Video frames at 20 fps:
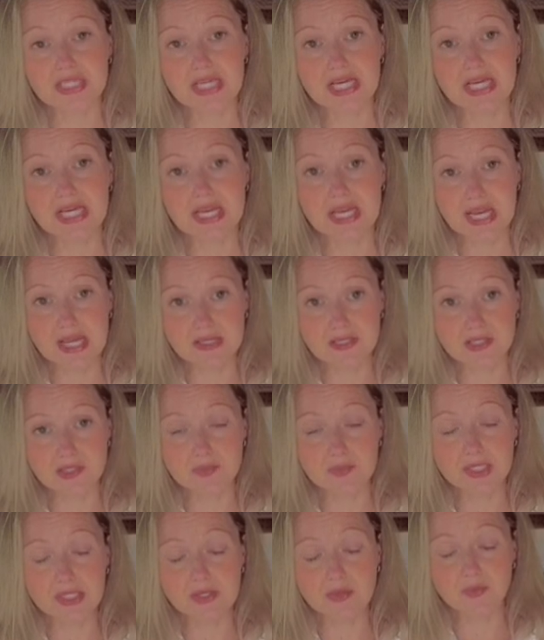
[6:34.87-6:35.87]
next week
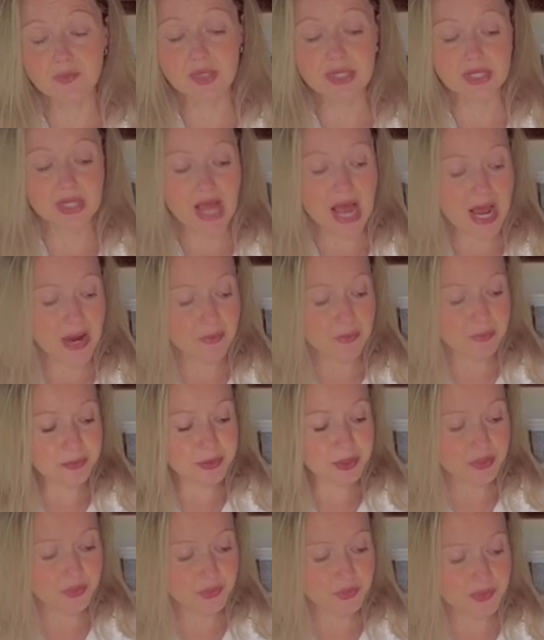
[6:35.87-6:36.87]
when I will be
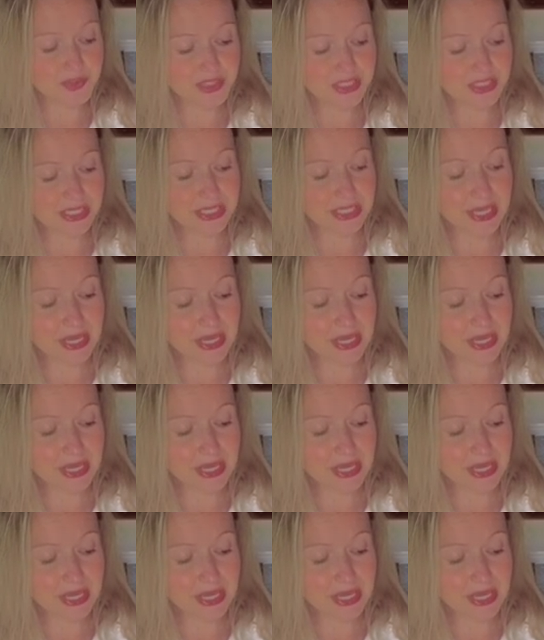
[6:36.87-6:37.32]
using